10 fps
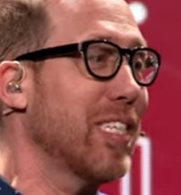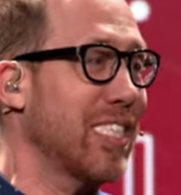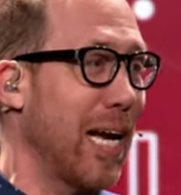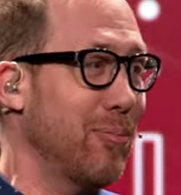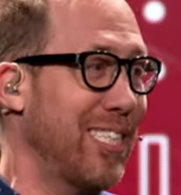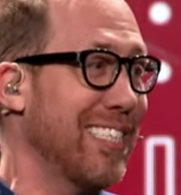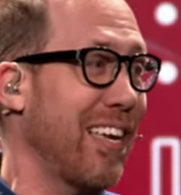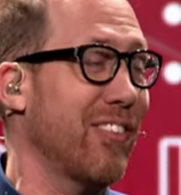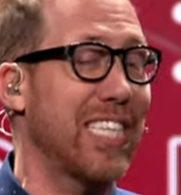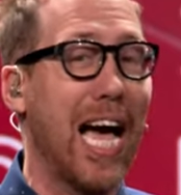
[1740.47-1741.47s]
substance
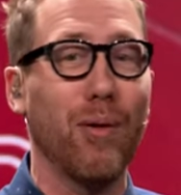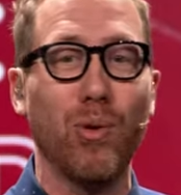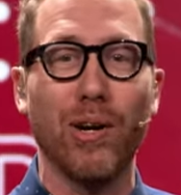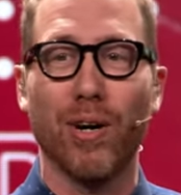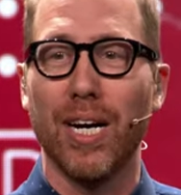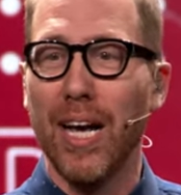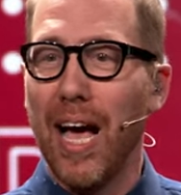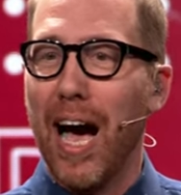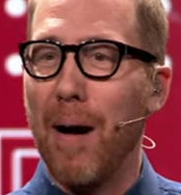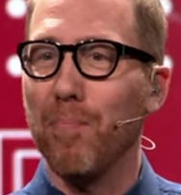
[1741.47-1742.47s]
at the time we were,
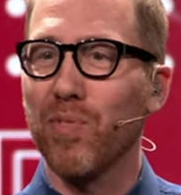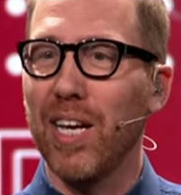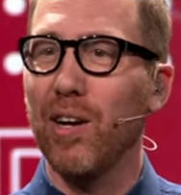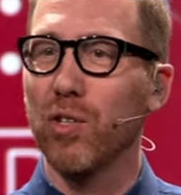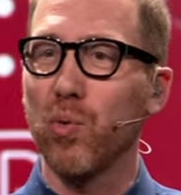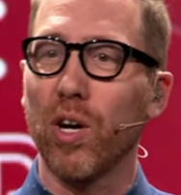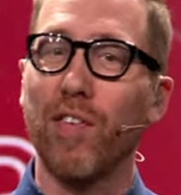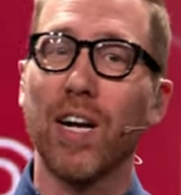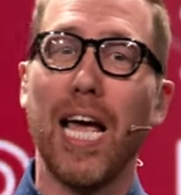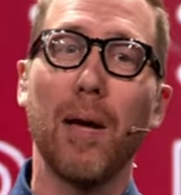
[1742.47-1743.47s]
um, it was one of
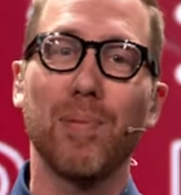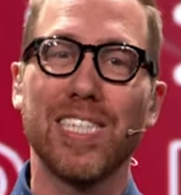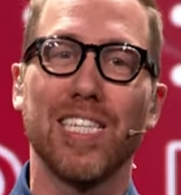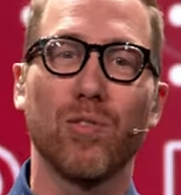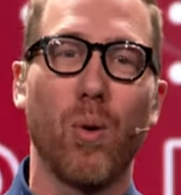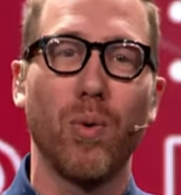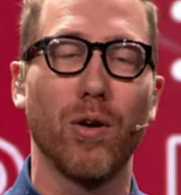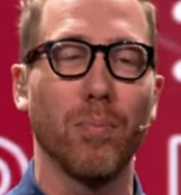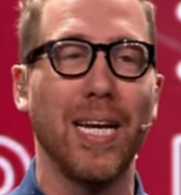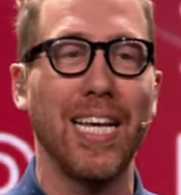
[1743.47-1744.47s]
our campuses when we
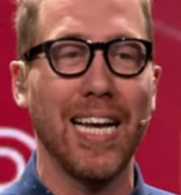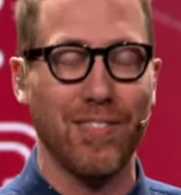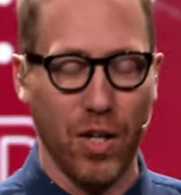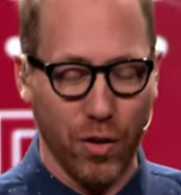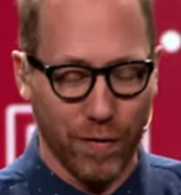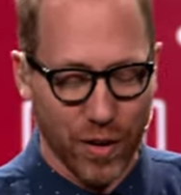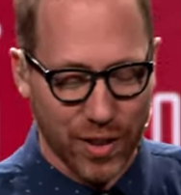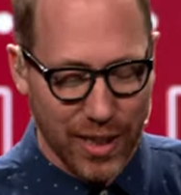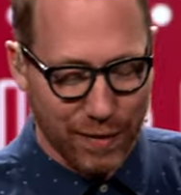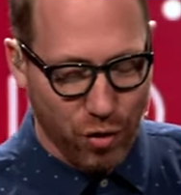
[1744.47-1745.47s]
were meeting at the
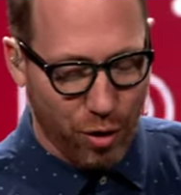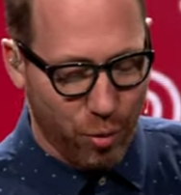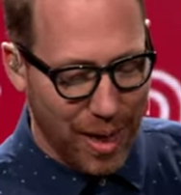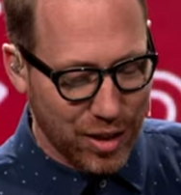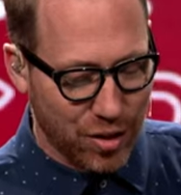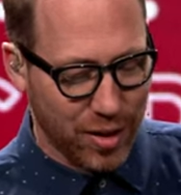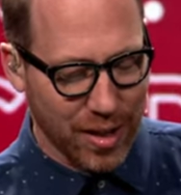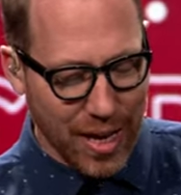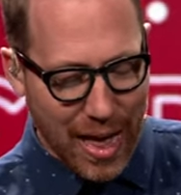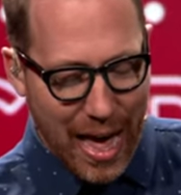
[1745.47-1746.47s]
University of Northwestern.
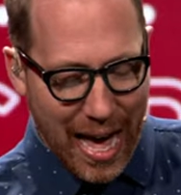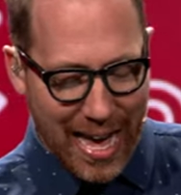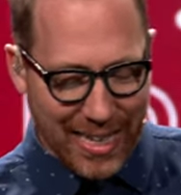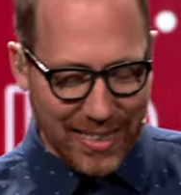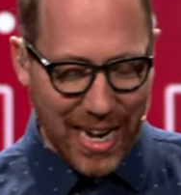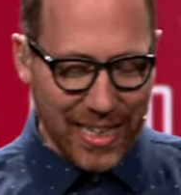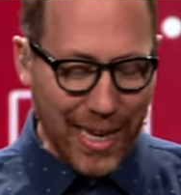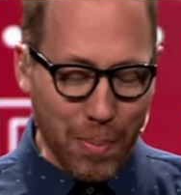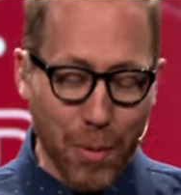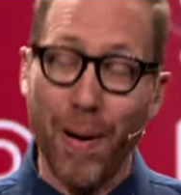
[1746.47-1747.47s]
And uh,
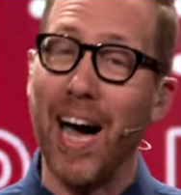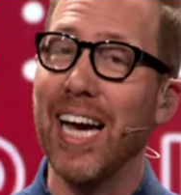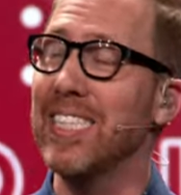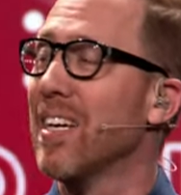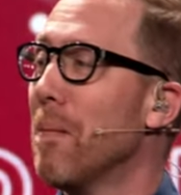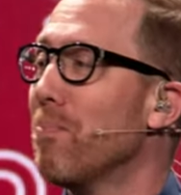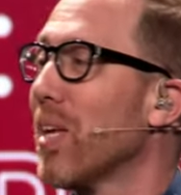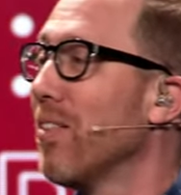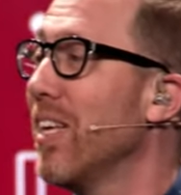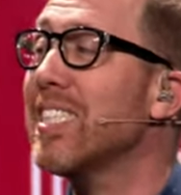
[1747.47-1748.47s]
keep in mind,
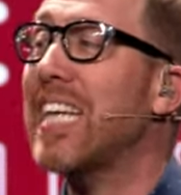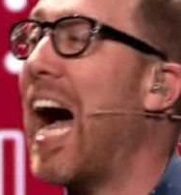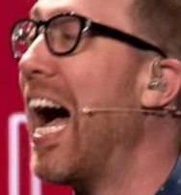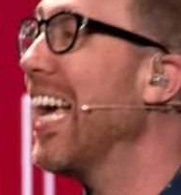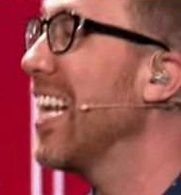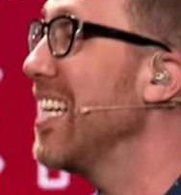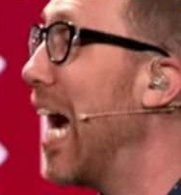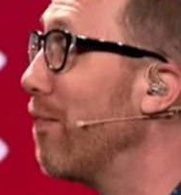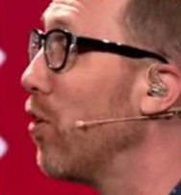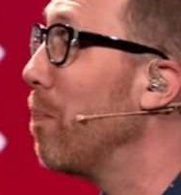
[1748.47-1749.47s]
this guy had
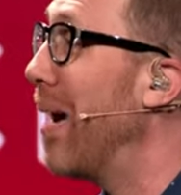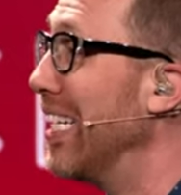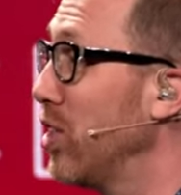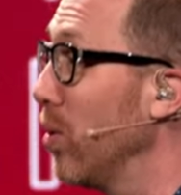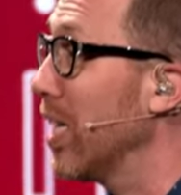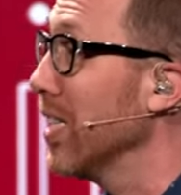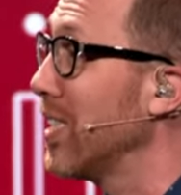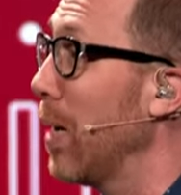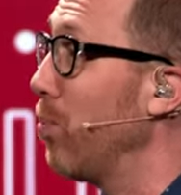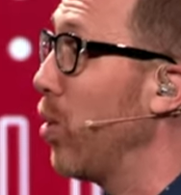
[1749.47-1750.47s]
never been to a
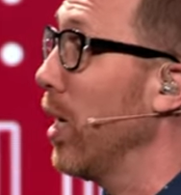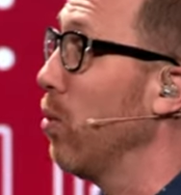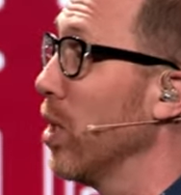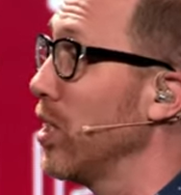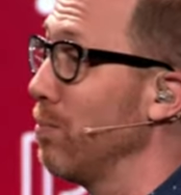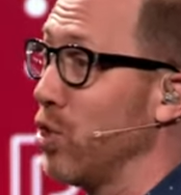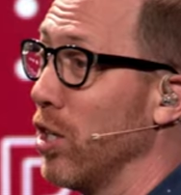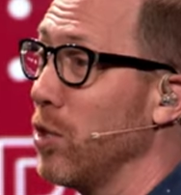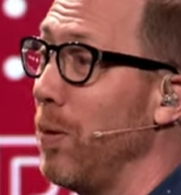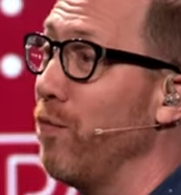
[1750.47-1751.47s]
contemporary worship
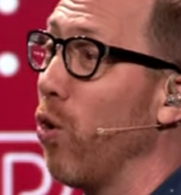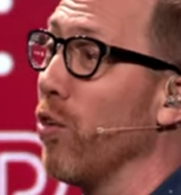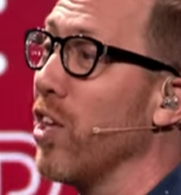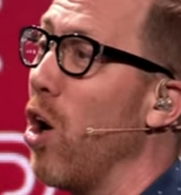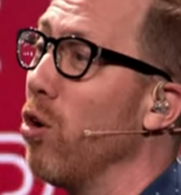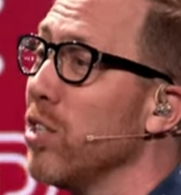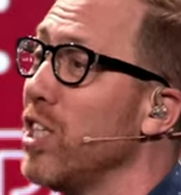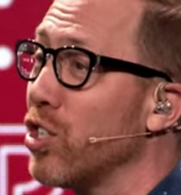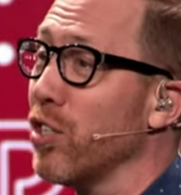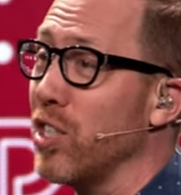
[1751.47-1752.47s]
church before. The only
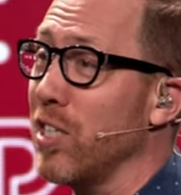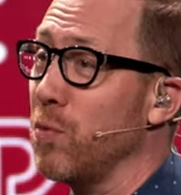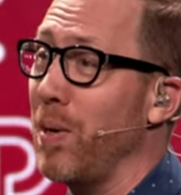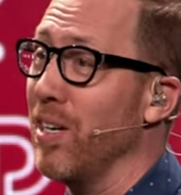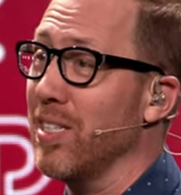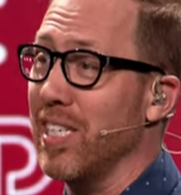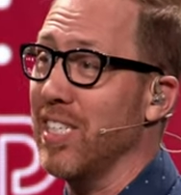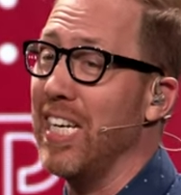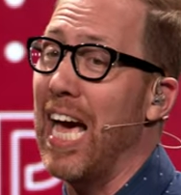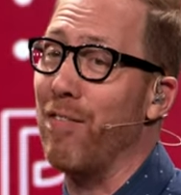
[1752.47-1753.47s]
church
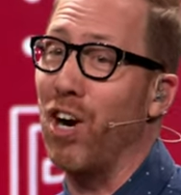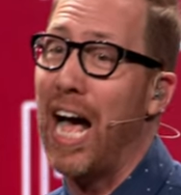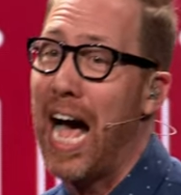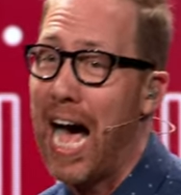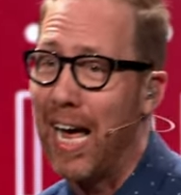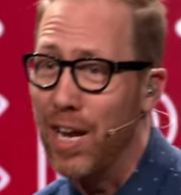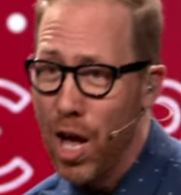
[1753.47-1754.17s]
experiences he ever had